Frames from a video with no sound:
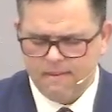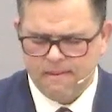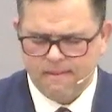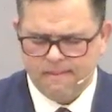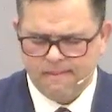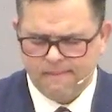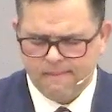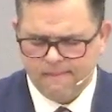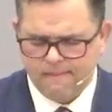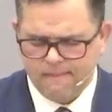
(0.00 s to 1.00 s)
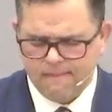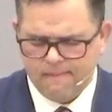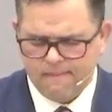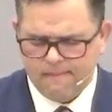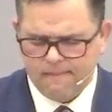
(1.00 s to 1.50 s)

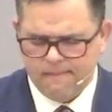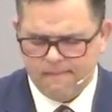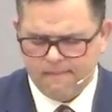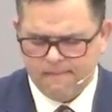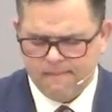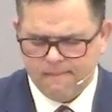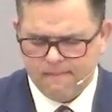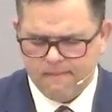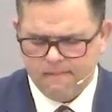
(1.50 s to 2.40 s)
[no speech]